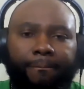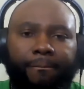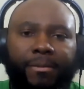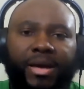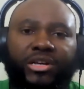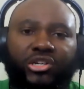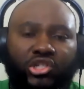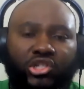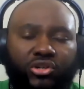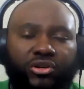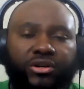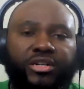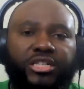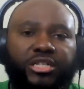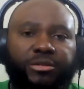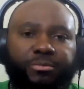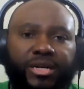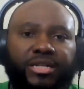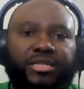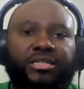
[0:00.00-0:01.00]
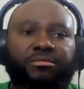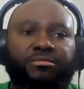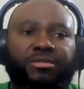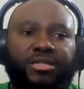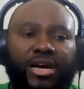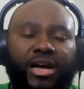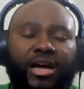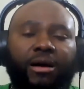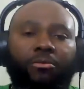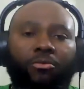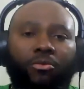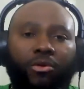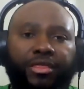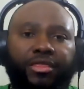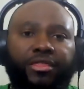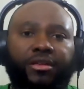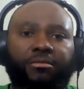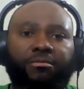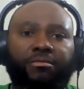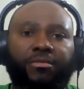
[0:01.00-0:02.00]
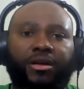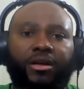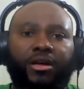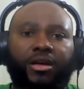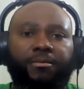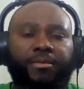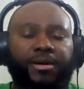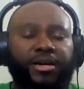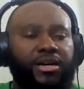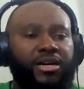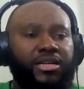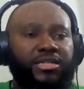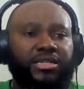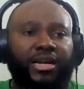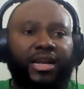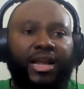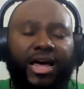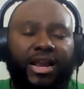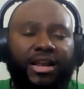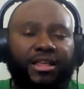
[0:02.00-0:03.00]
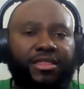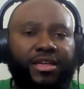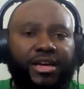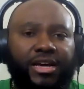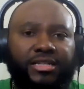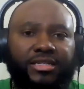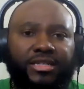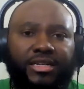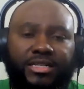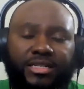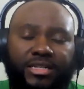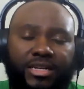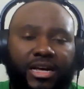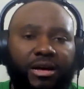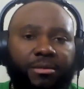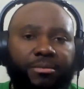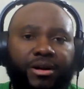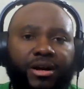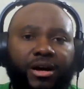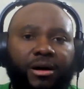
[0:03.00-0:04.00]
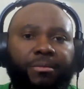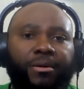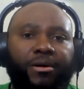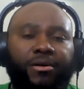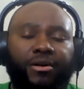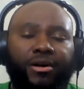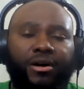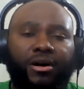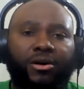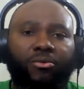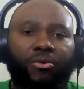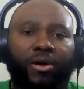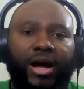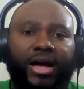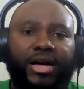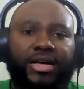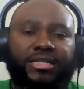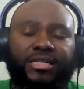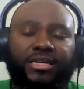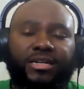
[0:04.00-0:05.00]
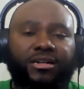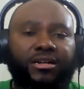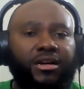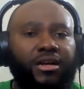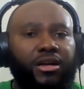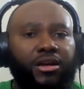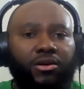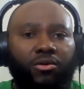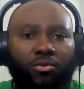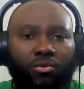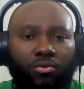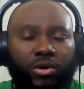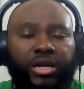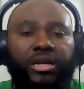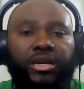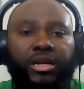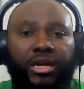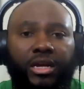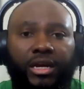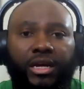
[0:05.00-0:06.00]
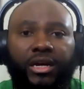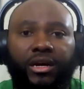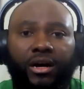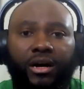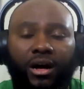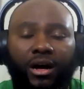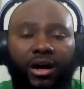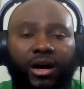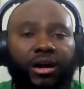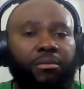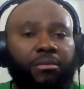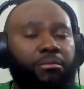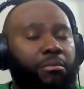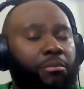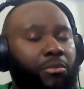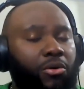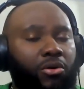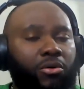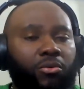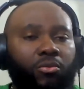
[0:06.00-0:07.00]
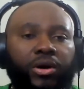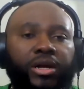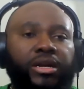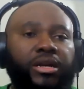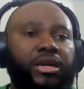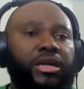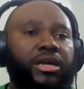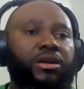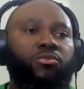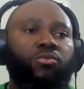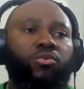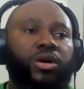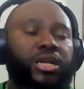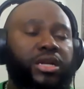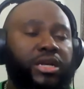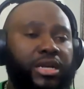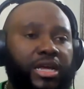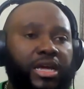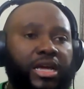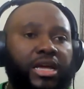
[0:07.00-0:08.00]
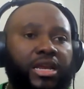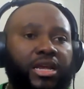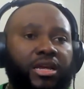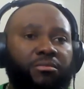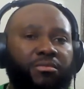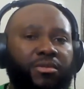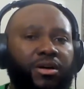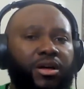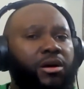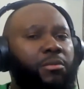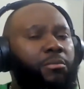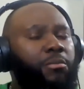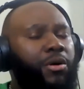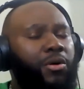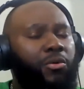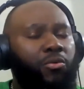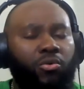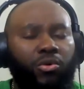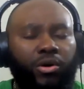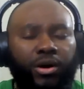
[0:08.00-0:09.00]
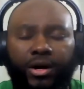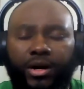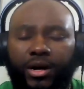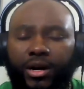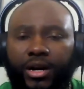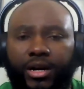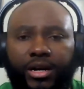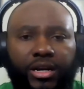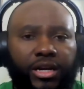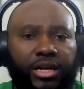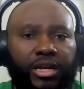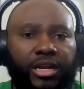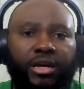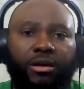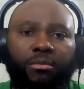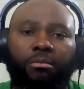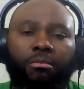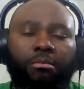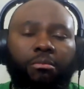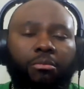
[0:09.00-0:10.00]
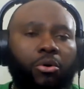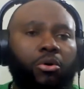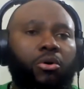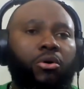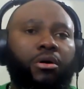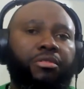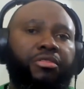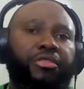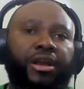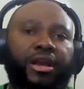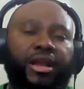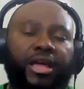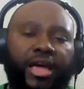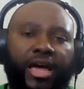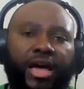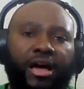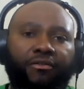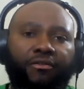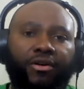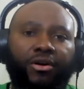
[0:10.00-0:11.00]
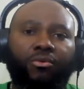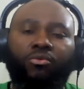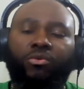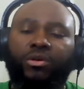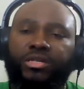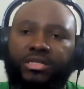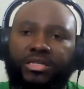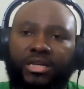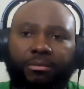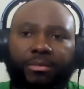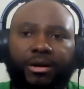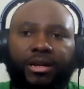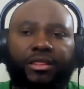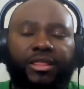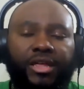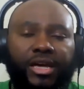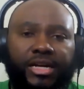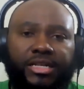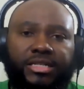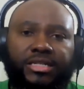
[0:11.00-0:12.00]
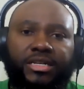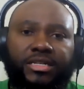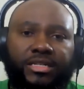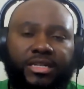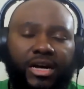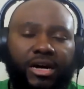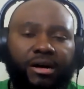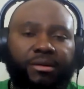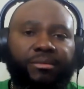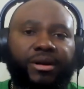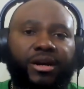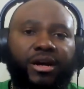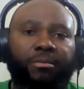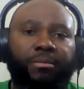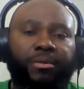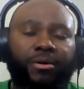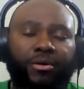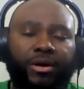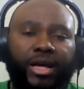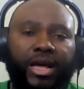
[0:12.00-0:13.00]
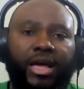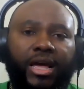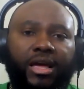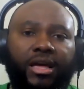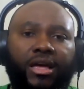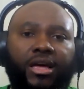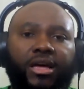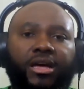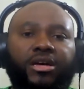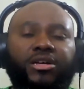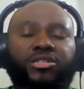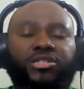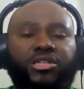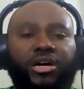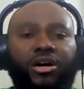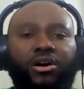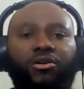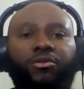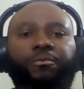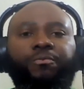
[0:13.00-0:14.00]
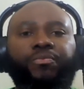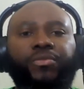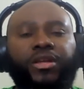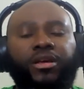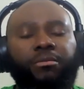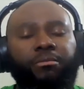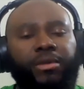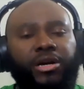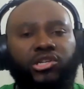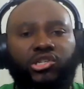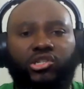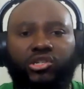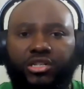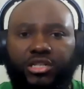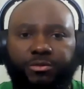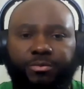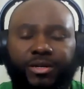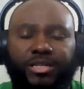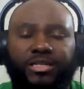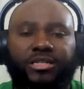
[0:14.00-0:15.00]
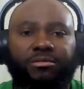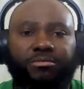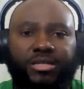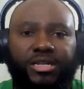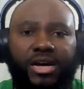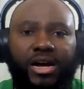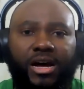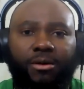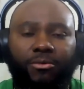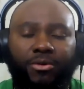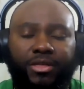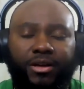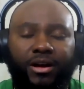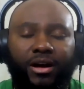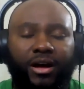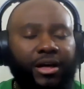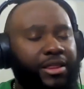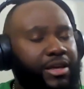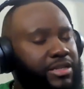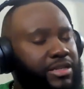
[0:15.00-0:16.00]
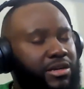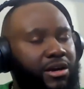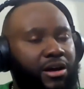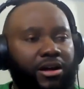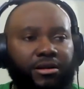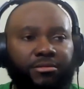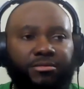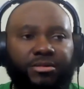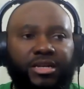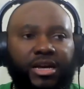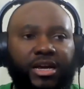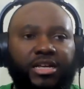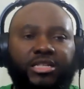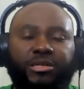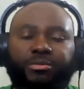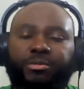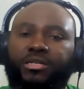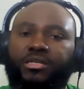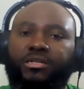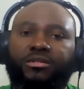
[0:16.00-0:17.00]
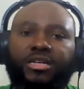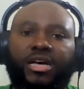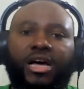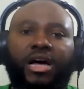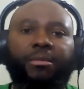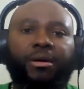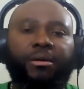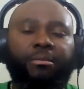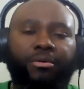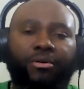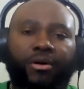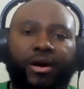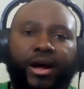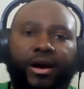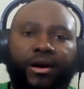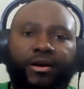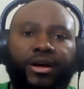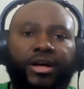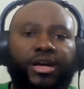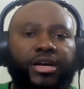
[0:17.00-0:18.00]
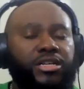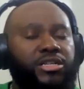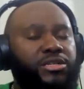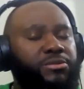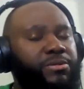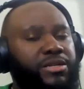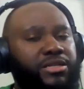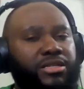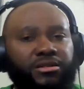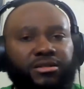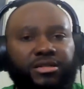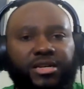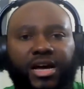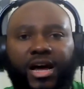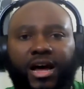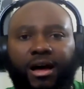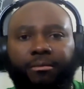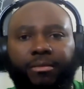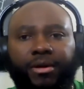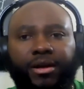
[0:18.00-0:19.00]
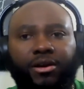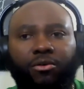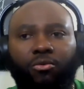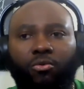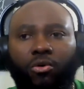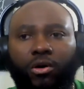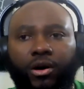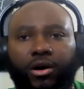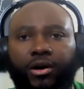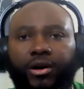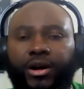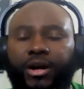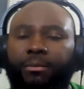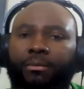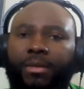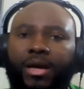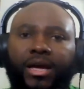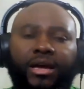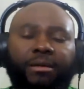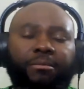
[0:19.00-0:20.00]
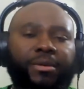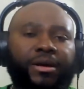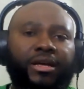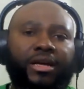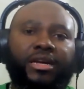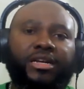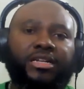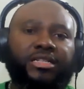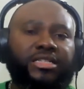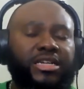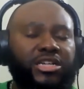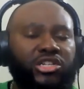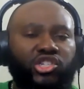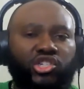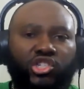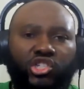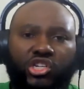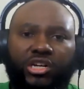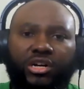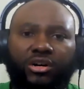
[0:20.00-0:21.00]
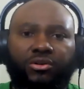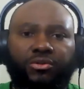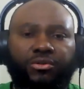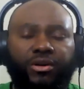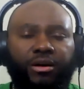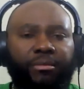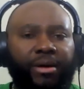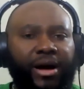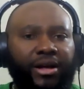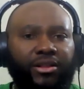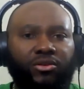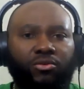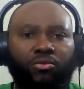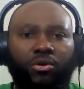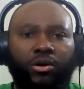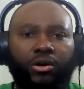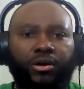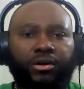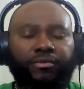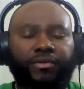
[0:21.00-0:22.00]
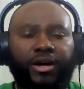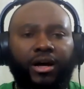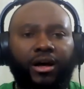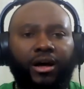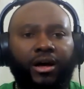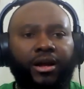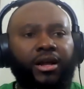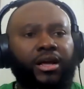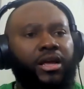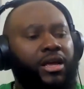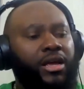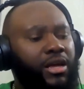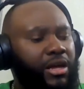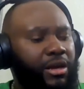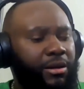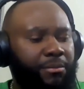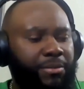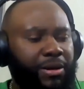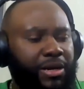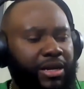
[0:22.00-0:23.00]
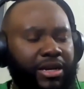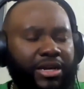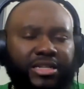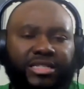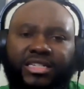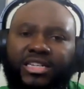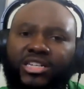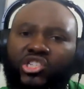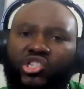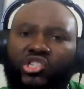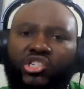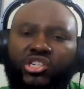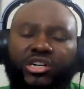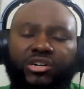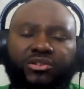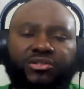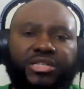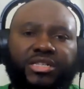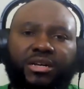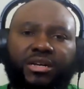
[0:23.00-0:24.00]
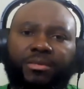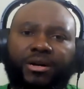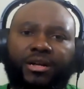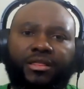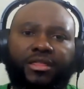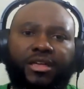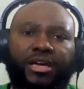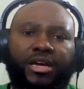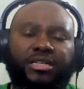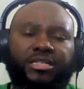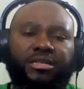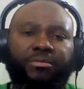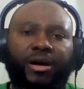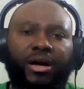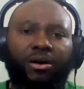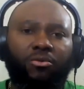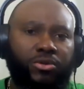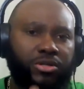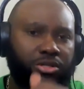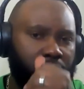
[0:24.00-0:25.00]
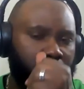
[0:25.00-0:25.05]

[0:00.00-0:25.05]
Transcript: make sure to spend some time with Him because a lot of things that's coming up on the horizon we need God more. We need we need him, but we're gonna need him more than ever with some of the things that's coming up. Okay. So make sure to spend some time with God. That's all I'm saying. Spend some time in prayer, spend some time in the word, and man, begin to teach your children about the word of God. Begin to teach your children some of the things about